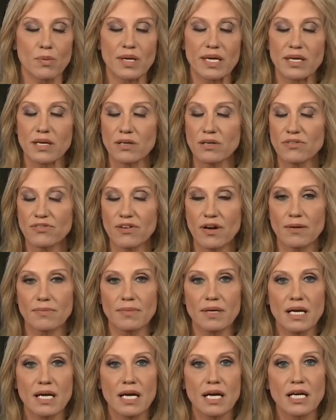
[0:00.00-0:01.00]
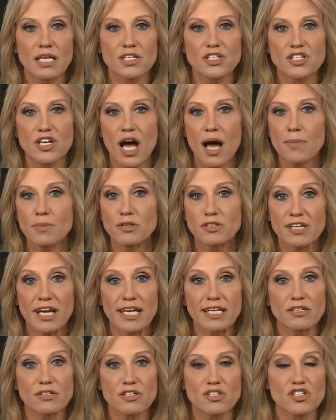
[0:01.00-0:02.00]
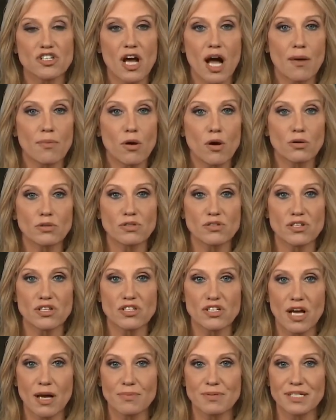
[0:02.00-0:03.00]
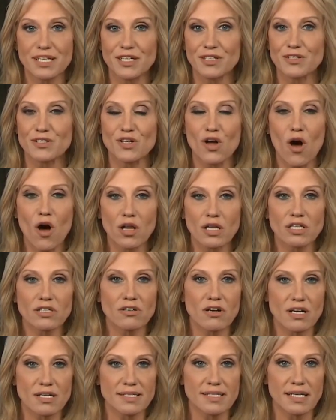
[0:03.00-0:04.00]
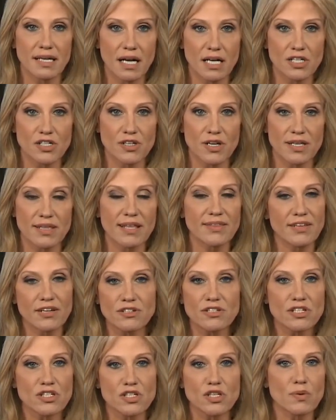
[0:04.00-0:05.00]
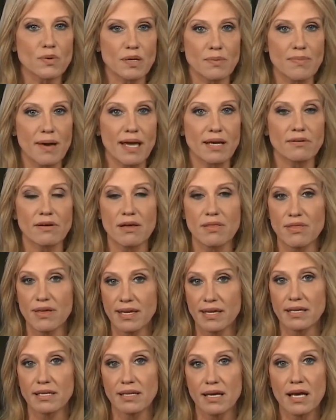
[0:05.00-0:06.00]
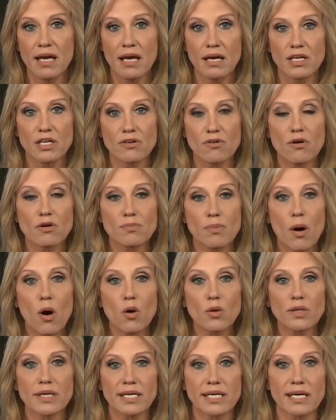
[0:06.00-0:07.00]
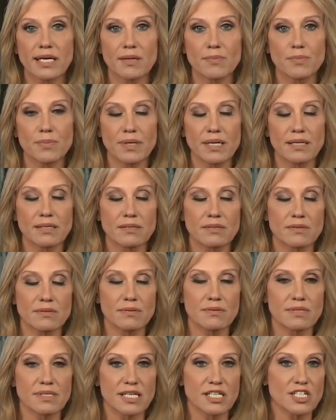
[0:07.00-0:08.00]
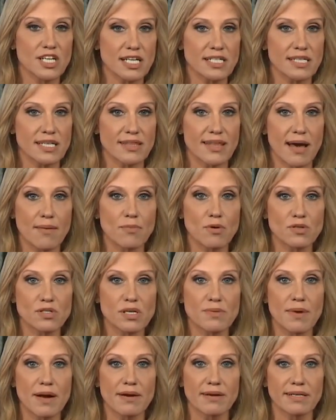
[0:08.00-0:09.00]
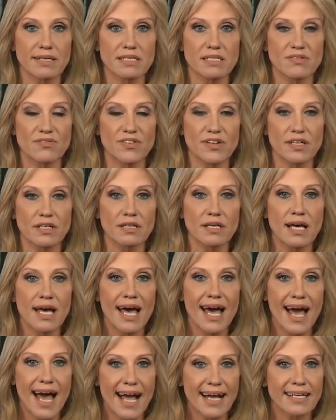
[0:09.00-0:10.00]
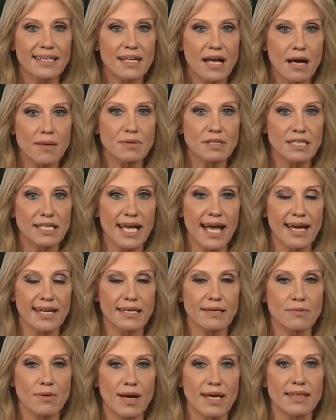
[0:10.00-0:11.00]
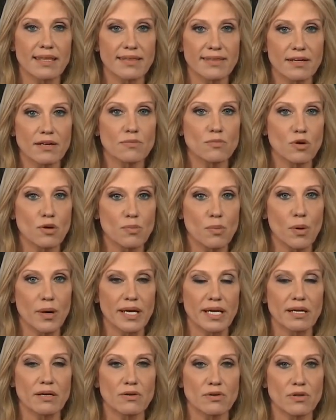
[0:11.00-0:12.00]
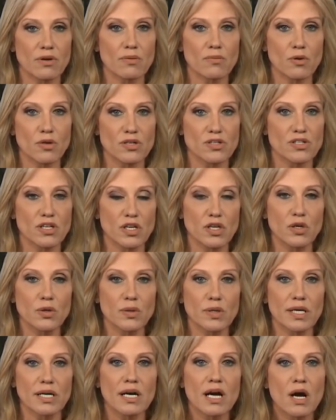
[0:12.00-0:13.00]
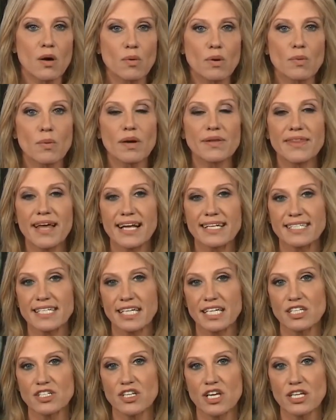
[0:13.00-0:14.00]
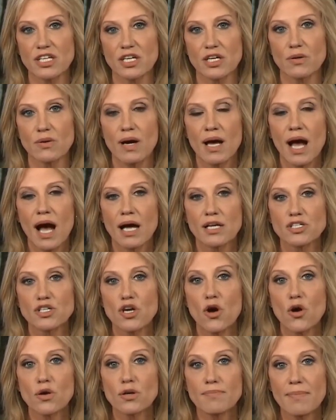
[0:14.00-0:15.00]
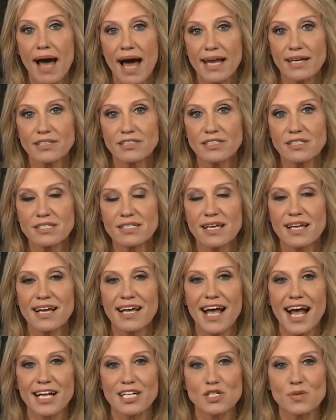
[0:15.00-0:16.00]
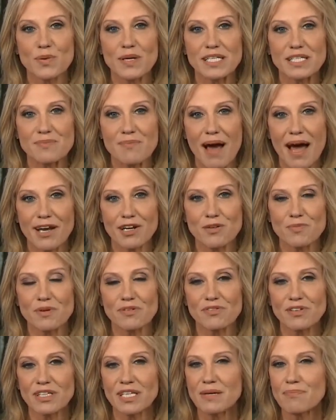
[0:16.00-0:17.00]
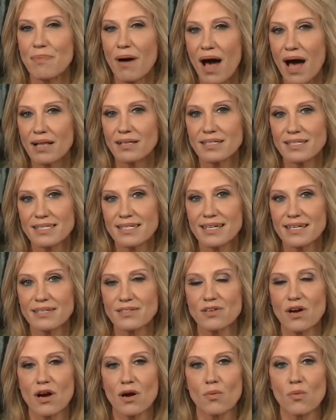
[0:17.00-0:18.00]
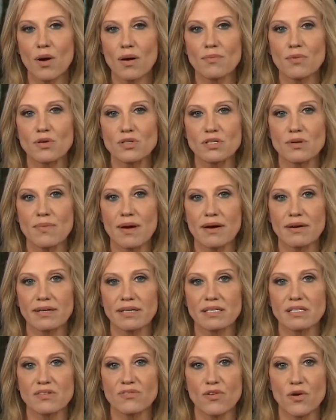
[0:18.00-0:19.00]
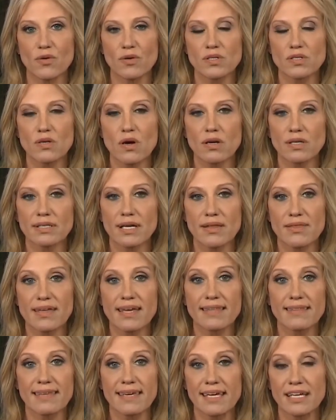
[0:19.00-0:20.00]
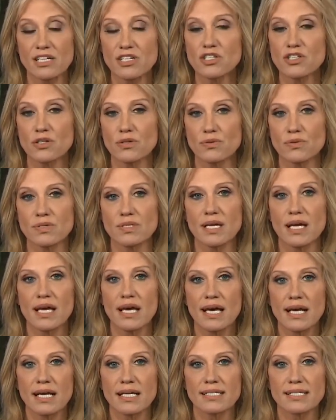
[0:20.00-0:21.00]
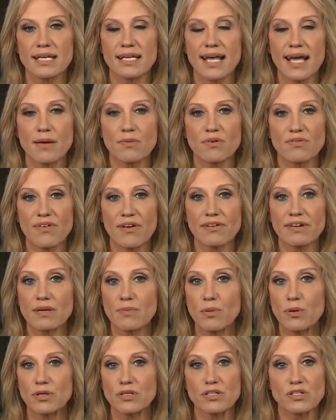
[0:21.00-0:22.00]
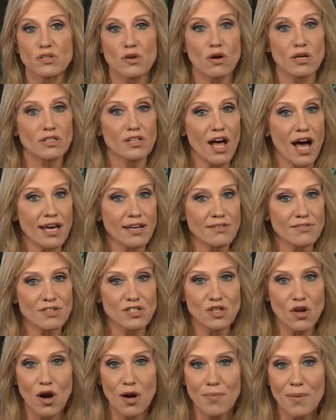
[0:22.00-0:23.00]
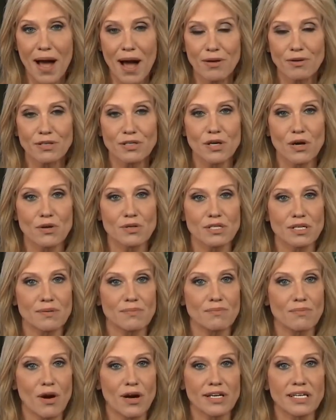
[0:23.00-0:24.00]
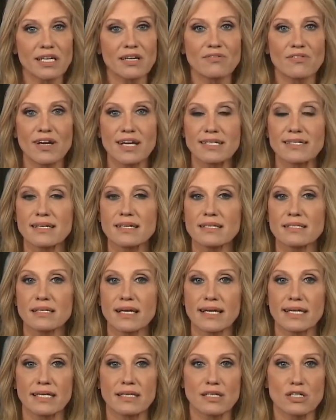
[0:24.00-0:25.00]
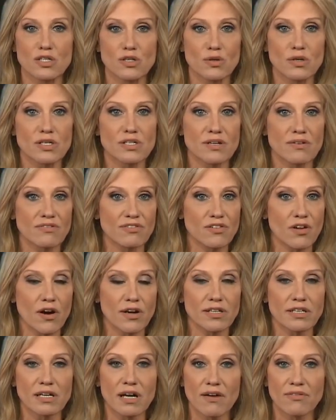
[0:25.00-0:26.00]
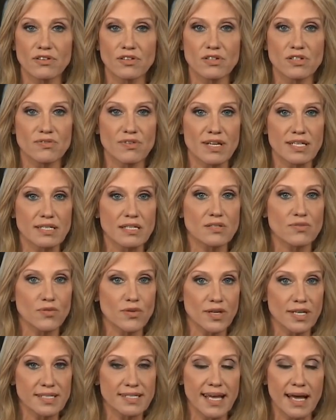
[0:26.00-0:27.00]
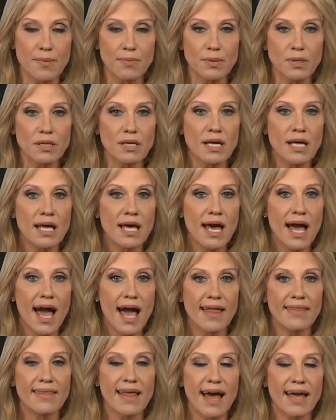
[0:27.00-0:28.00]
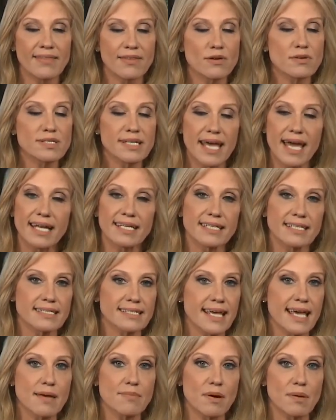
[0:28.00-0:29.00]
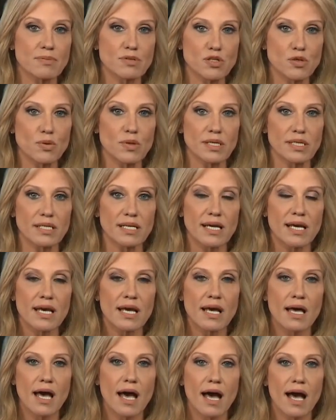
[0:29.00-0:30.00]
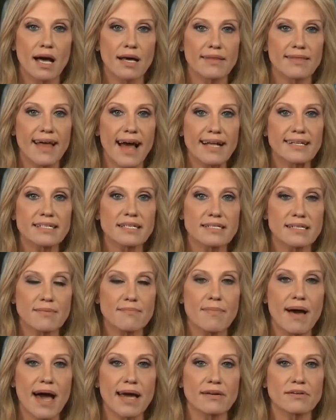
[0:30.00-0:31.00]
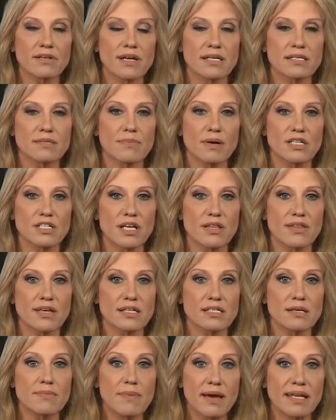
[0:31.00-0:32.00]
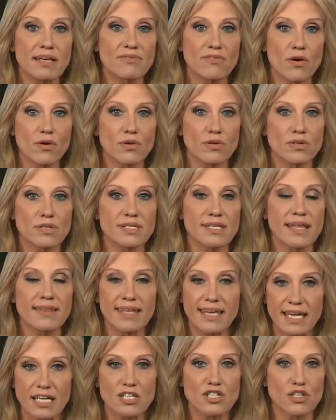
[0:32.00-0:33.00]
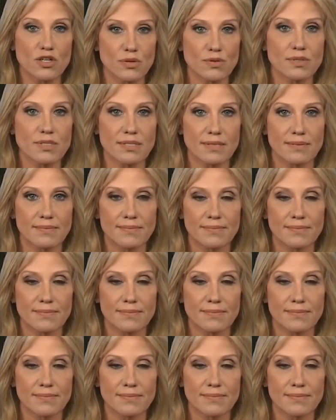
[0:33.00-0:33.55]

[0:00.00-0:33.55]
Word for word: We hear from job creators, job holders, and job seekers all across the country that they're just doing better. I think in your own polling, it, it suggested that most Americans feel economically anyway that they're more buoyant or they're more secure. We want that to continue. Tone matters and tweets matter, but really policies are what most Americans focus on. And I think the issues today were very important. You saw a lot of star power go to marquee races, like in the Georgia and Florida governor's races, for example, and, and those candidates came up short. Uh, that doesn't matter as much, I think, to many voters than the issues.